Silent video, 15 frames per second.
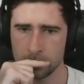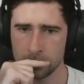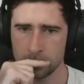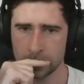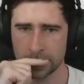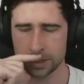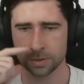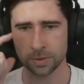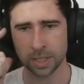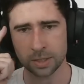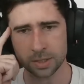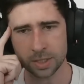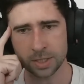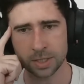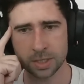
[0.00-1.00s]
Okay, so we
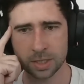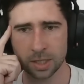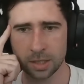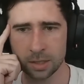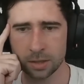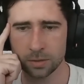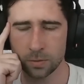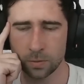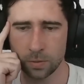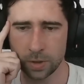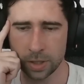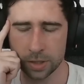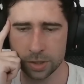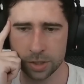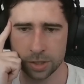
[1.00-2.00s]
get Scarlet
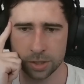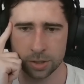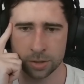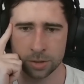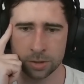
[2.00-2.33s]
Witch.